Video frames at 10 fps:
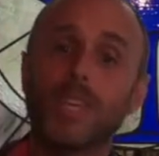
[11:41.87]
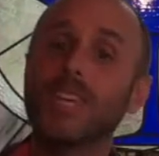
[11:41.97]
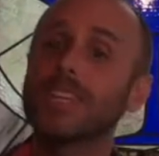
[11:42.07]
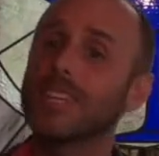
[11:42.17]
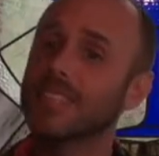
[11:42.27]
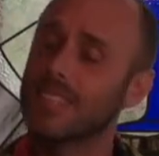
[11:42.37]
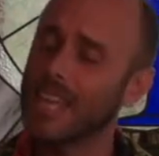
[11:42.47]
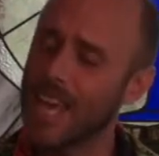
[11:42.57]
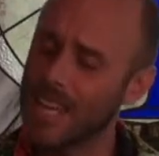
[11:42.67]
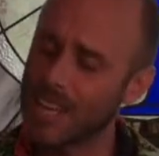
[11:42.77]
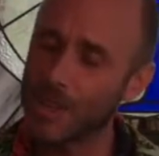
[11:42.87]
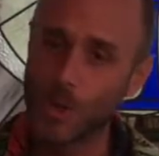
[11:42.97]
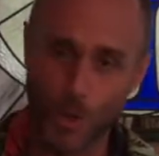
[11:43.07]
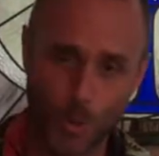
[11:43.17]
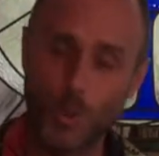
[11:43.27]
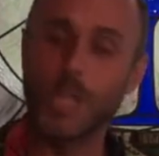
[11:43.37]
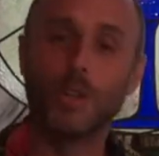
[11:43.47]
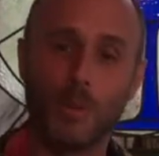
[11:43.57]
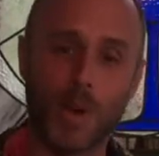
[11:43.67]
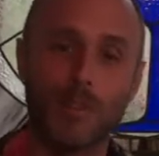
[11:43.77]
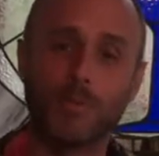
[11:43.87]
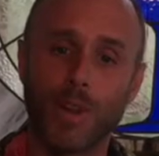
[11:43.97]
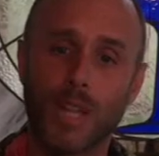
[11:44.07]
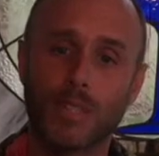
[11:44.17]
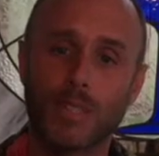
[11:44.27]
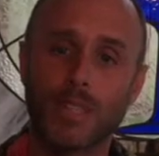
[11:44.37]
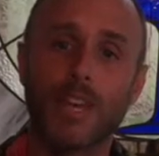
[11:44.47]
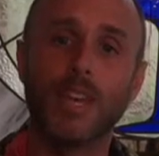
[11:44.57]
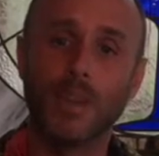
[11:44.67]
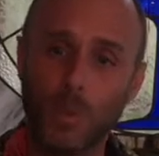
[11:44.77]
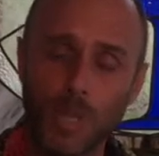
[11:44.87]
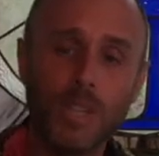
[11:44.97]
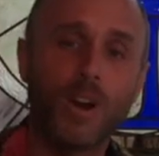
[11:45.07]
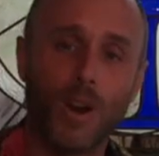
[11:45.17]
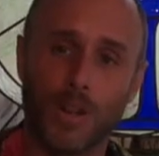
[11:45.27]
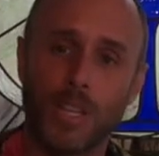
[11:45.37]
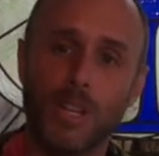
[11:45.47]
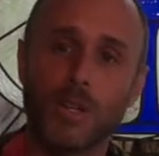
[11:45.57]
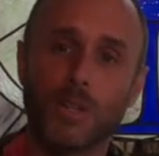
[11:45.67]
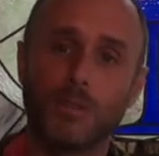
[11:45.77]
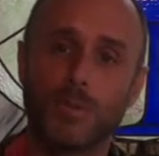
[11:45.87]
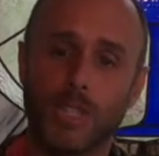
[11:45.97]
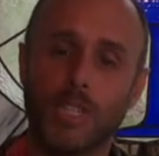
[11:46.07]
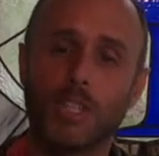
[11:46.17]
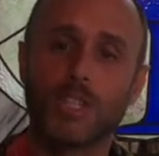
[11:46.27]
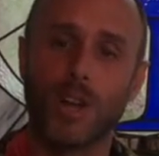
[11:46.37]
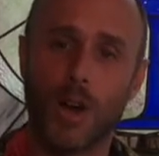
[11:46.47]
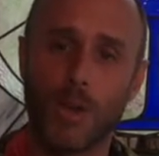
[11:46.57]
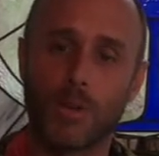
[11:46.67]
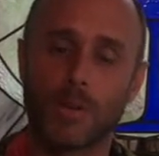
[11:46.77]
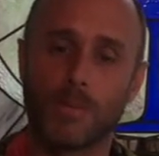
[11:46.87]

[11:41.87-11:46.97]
It is getting real, my friends, and we are here for each other.